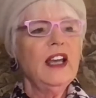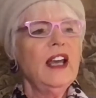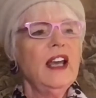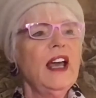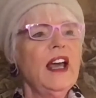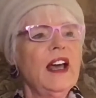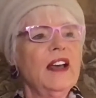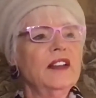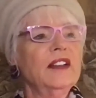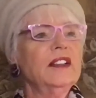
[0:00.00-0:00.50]

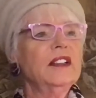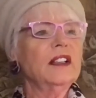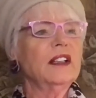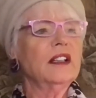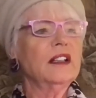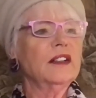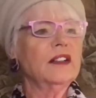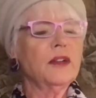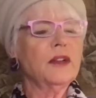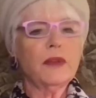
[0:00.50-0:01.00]
And
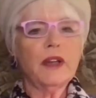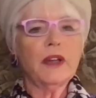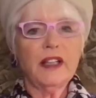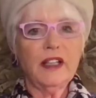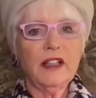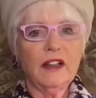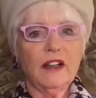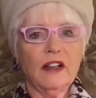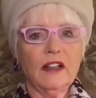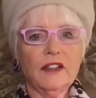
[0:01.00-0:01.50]
the
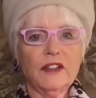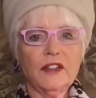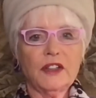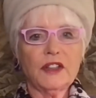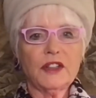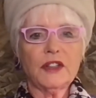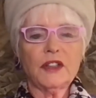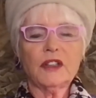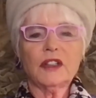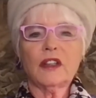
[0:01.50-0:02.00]

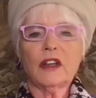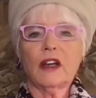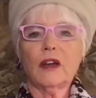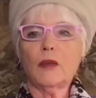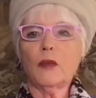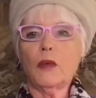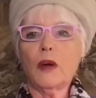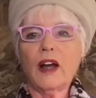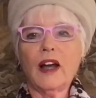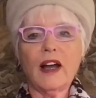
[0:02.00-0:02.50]
radiologist thought,
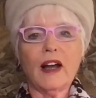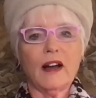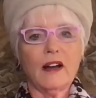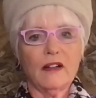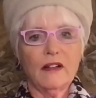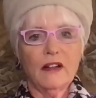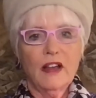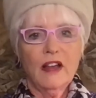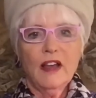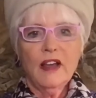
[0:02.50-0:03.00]
wow,
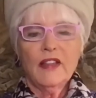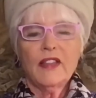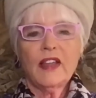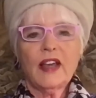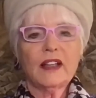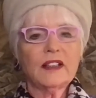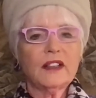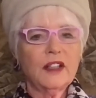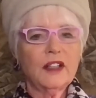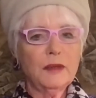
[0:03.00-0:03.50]

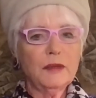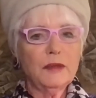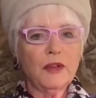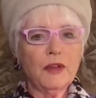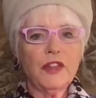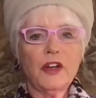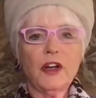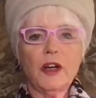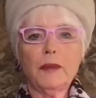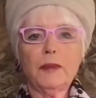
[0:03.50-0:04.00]
that
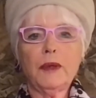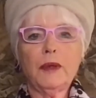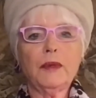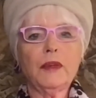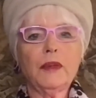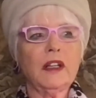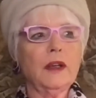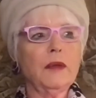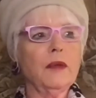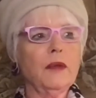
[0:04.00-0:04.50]
chemotherapy
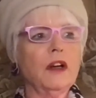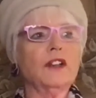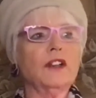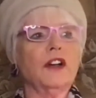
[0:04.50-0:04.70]
really worked.